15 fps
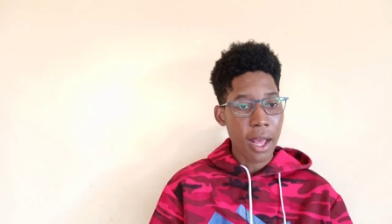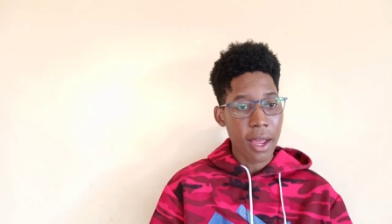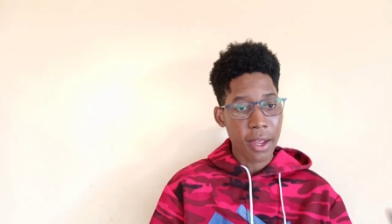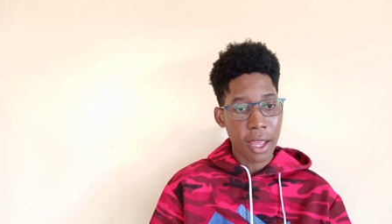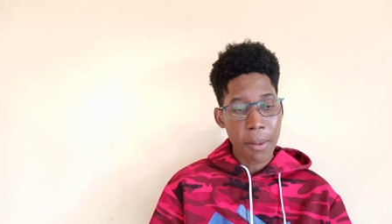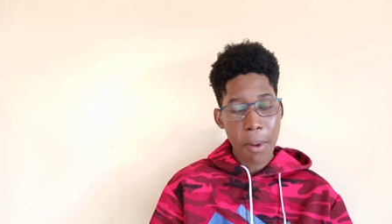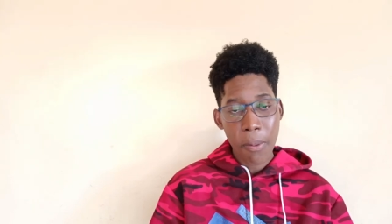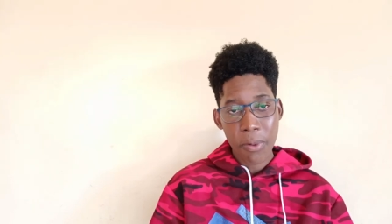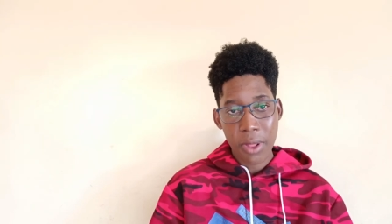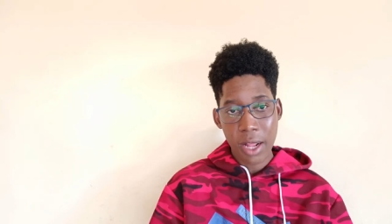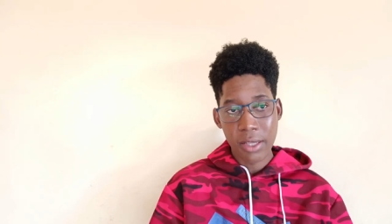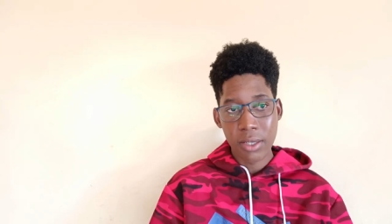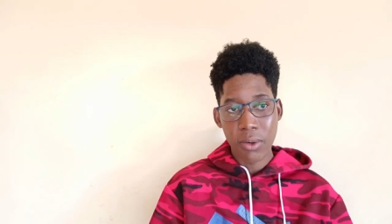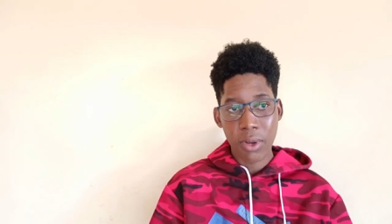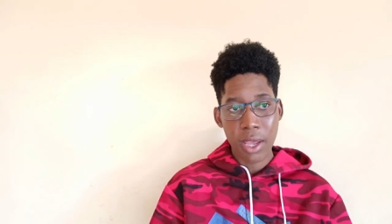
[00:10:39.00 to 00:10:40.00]
I came up with
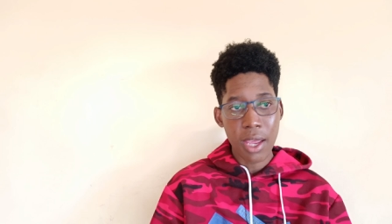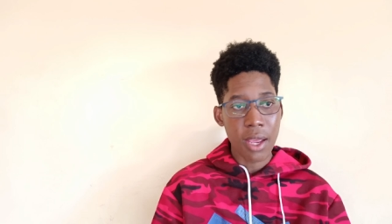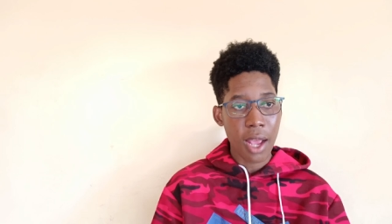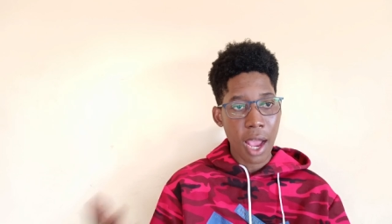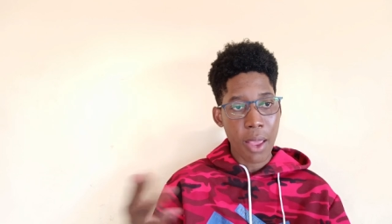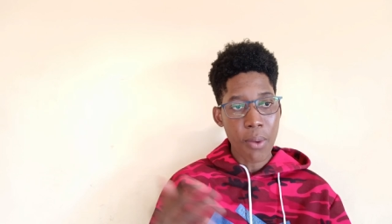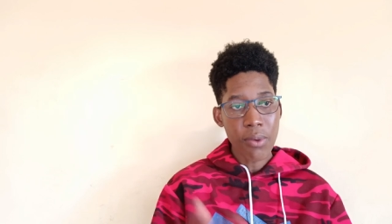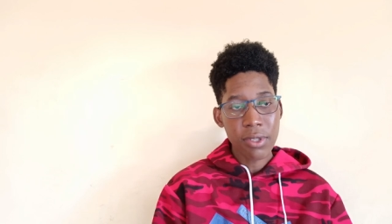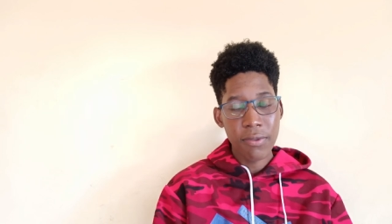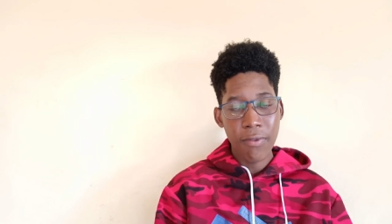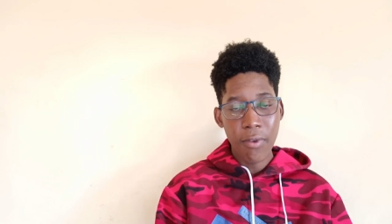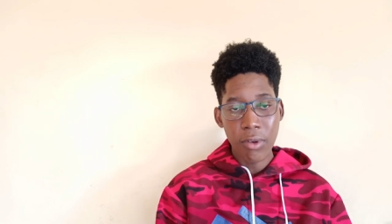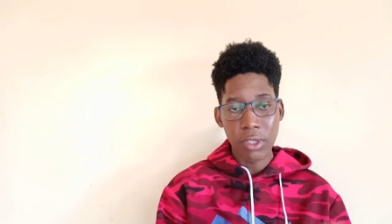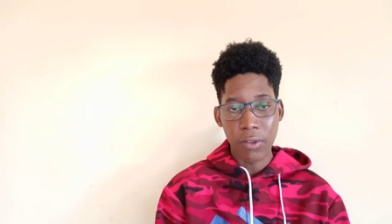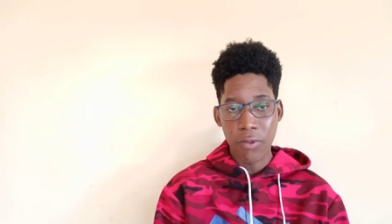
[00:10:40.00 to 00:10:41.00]
an idea, okay, I use
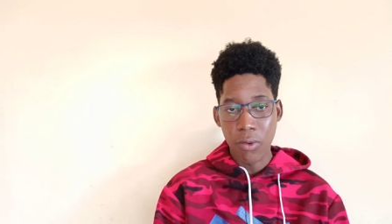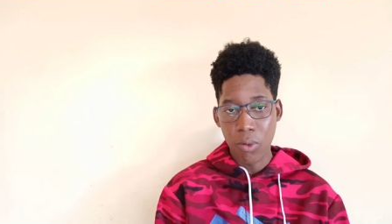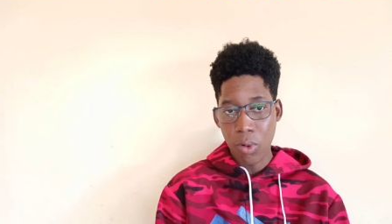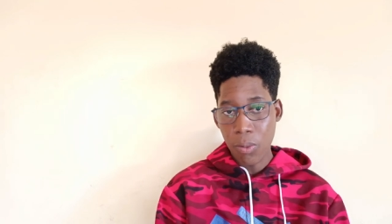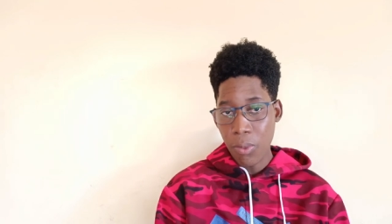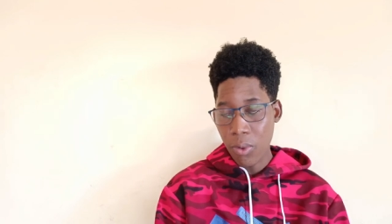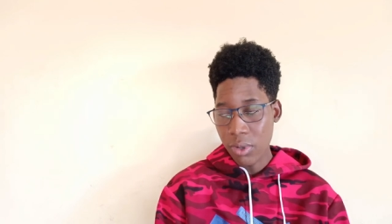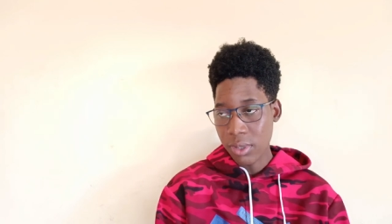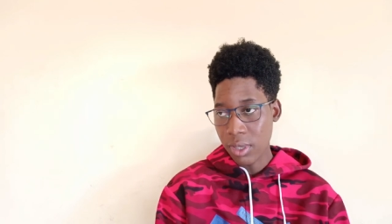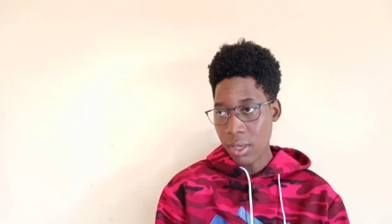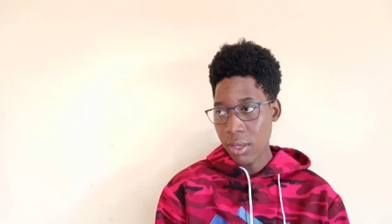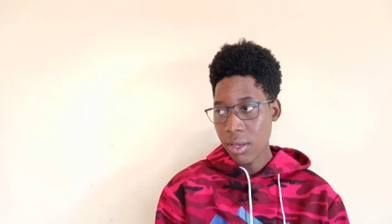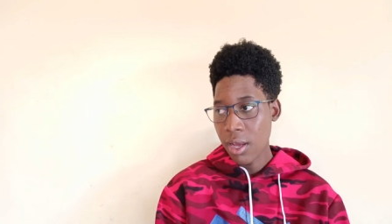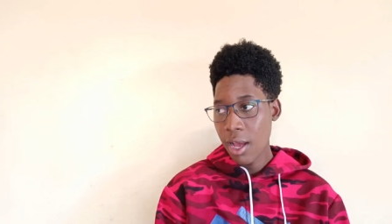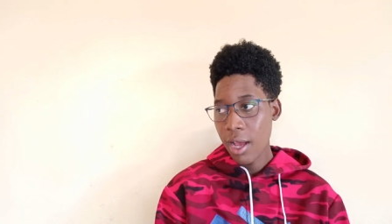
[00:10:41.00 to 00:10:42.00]
Vultr for web
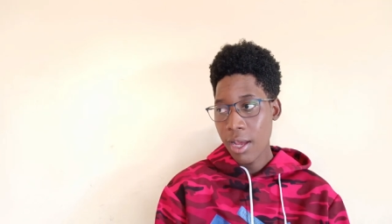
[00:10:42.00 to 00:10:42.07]
hosting.